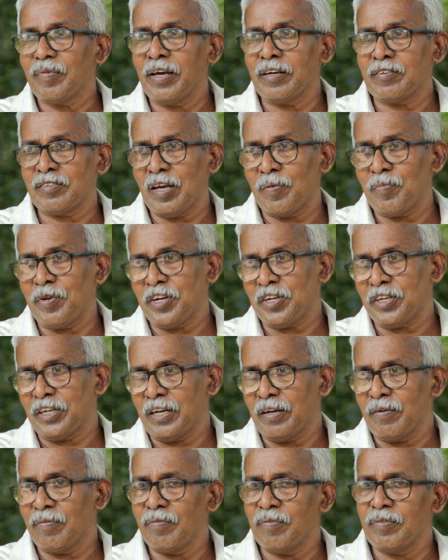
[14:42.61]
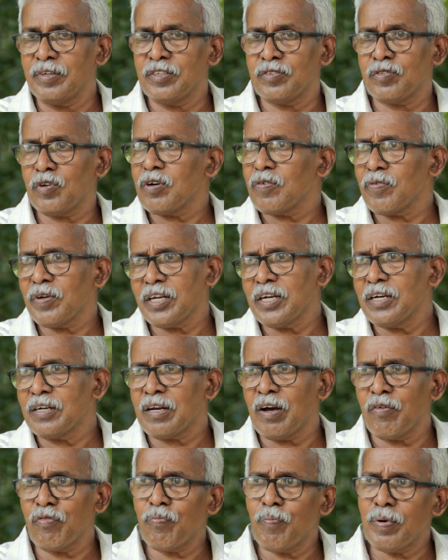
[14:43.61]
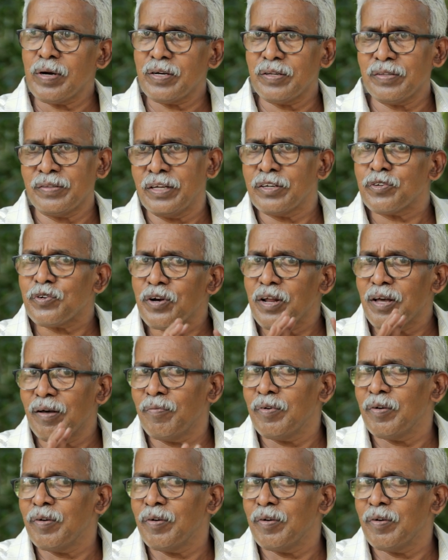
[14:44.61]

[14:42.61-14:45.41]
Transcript: examination, which is not very tough. But they should.